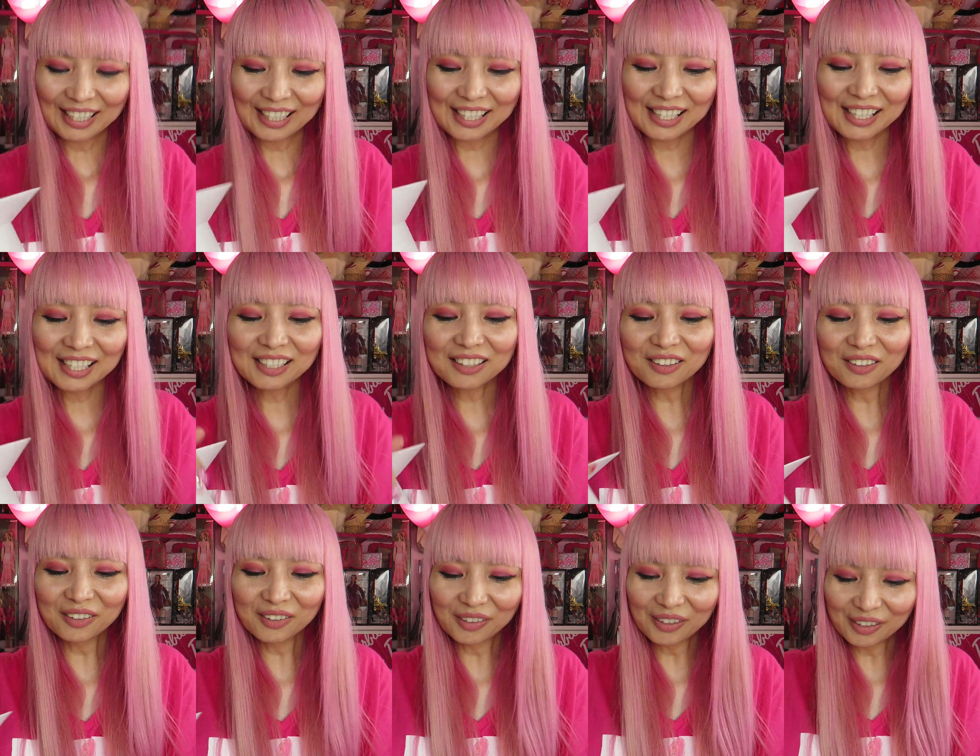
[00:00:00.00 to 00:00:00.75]
it
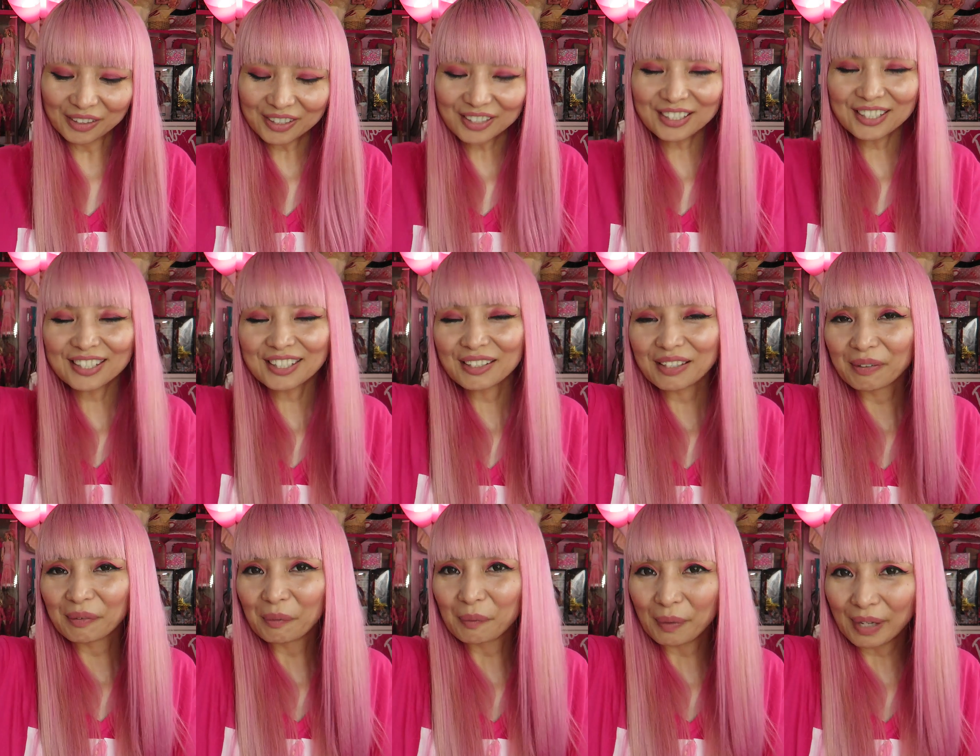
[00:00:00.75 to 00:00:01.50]
looks
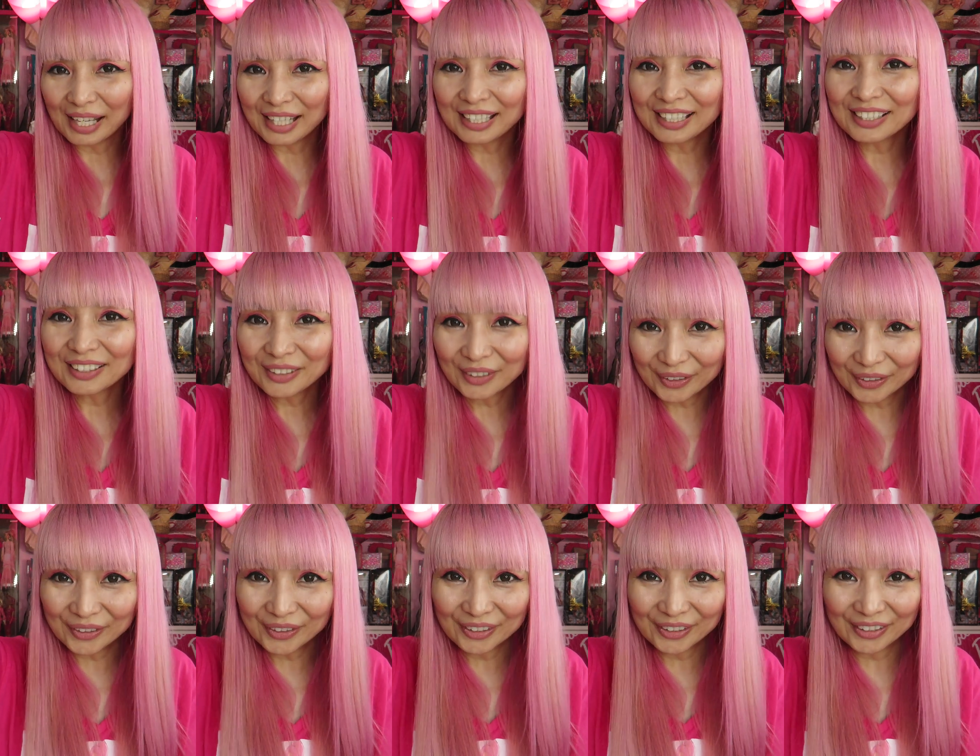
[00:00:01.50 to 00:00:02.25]
way
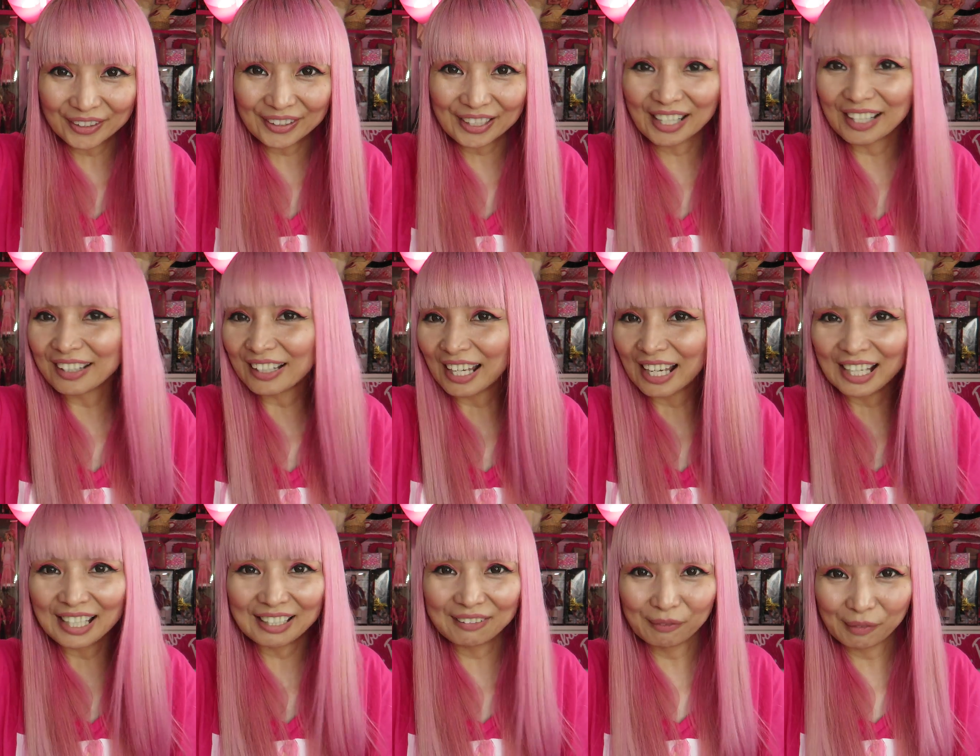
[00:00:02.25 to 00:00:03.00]
cuter than
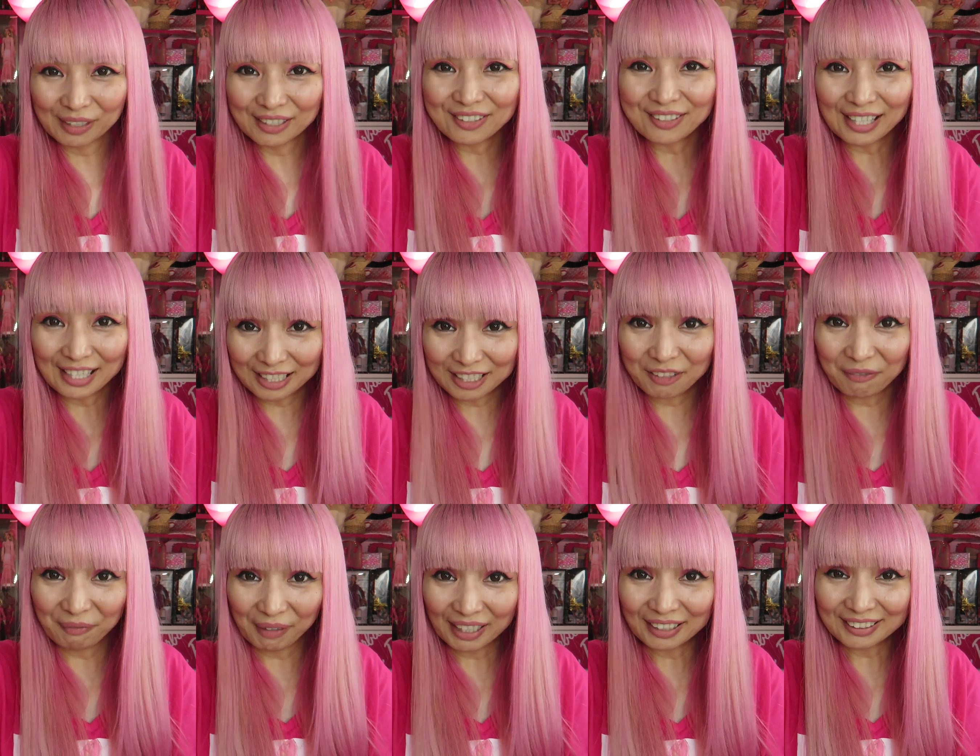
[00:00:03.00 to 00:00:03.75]
I was
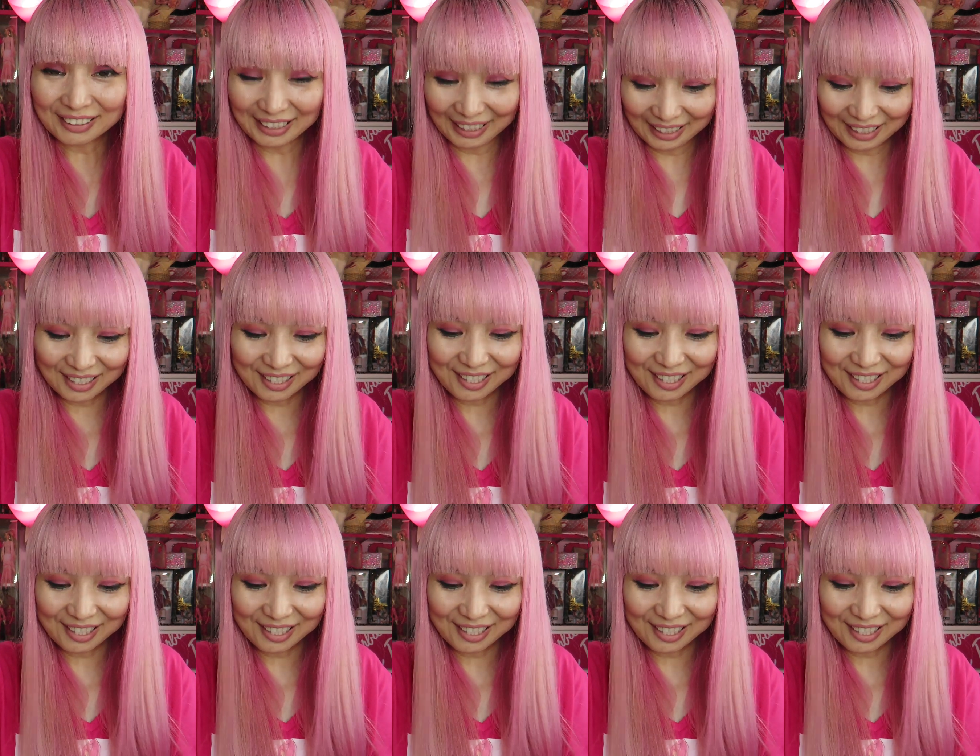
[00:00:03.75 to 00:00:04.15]
expecting.